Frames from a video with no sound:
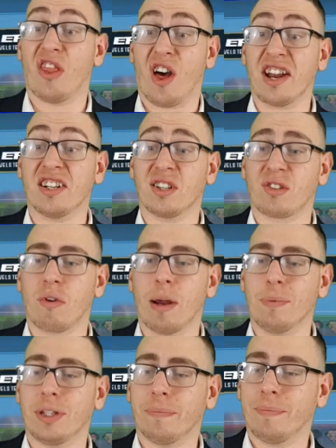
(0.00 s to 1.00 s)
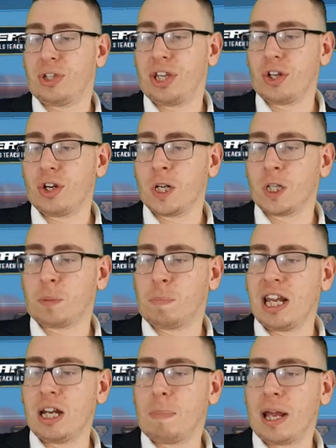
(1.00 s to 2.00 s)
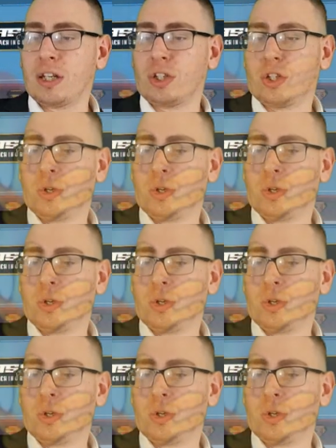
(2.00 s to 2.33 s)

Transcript: thine script. Precision and speed-based